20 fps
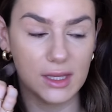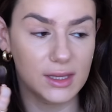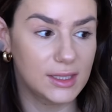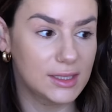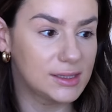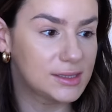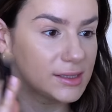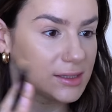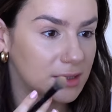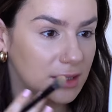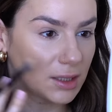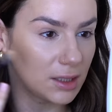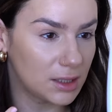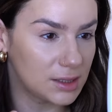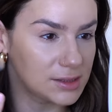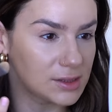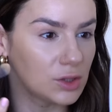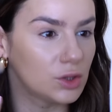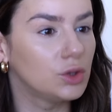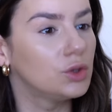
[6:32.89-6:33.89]
This
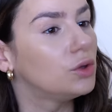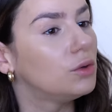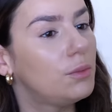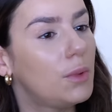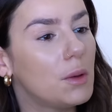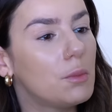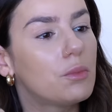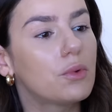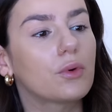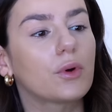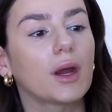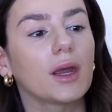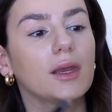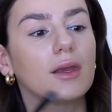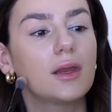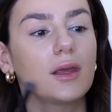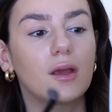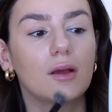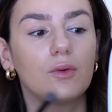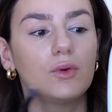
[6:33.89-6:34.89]
is a little bit
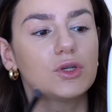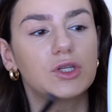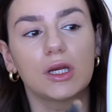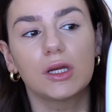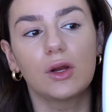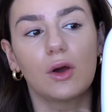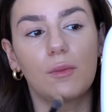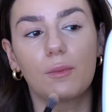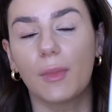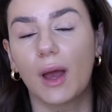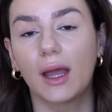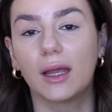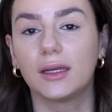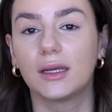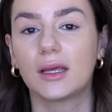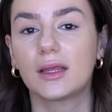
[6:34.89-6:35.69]
brightening, which I don't mind.